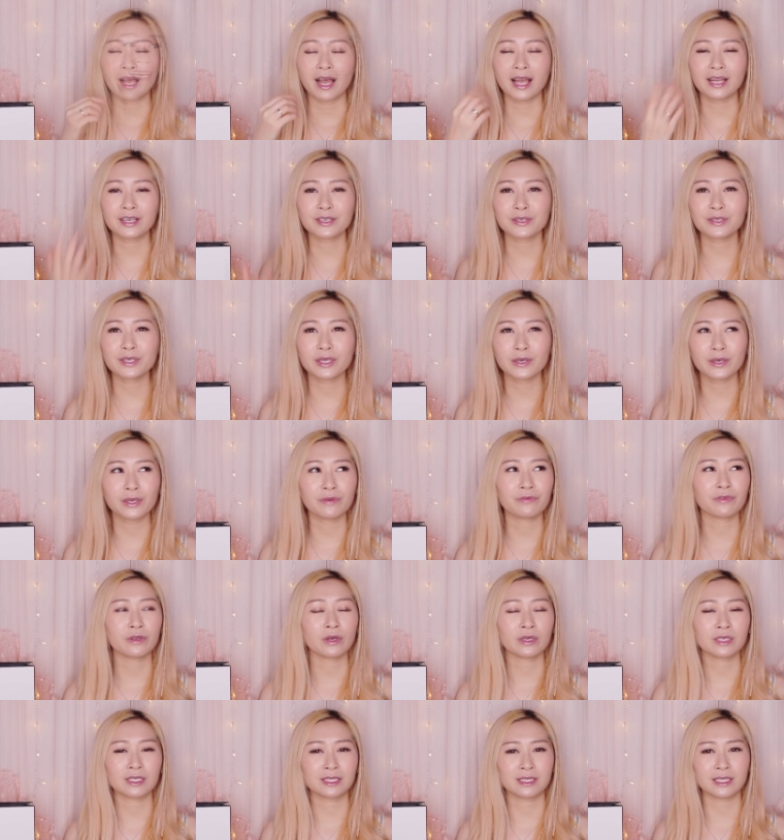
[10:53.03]
I don't know if
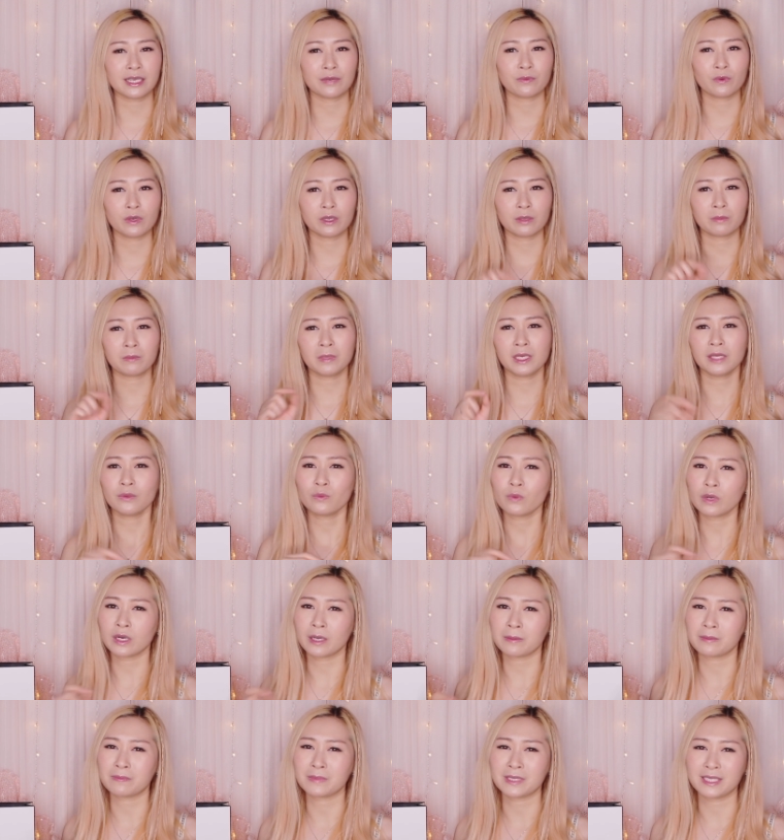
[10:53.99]
you understand what I mean
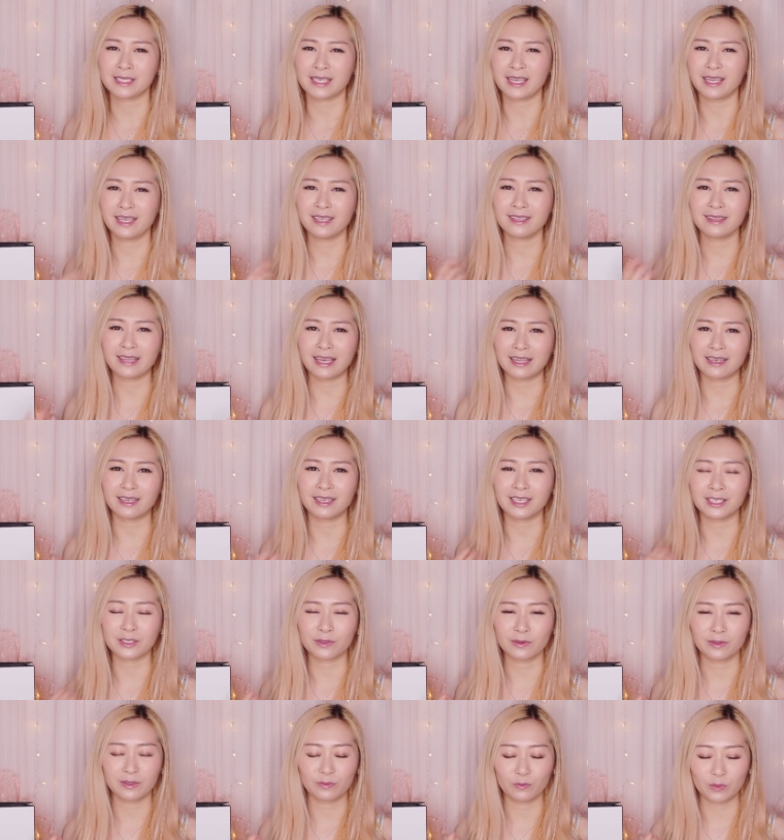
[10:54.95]
when I'm saying that
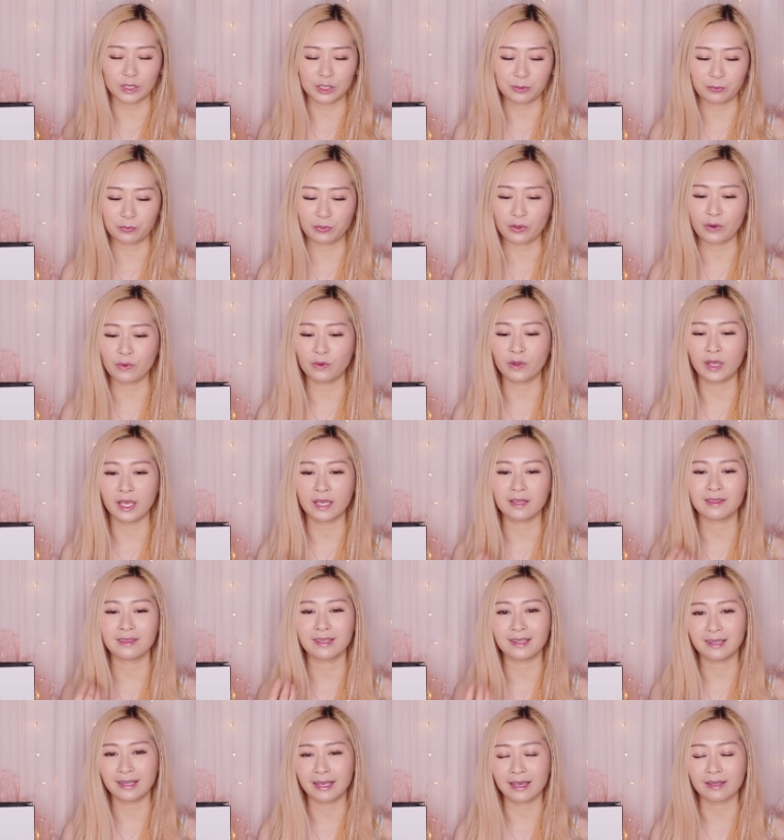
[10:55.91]
it was
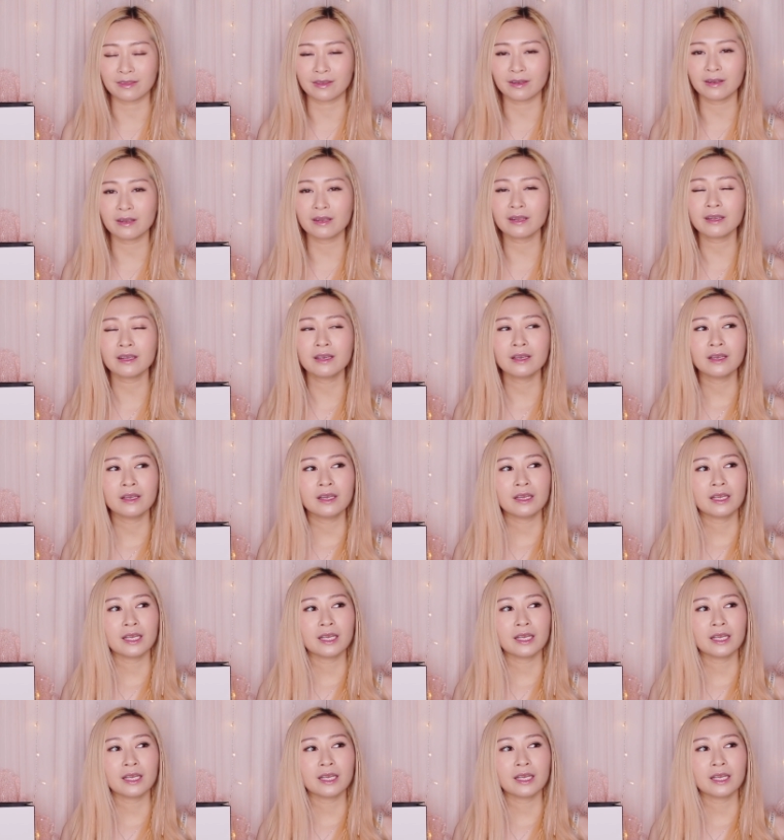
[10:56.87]
broken, the leather.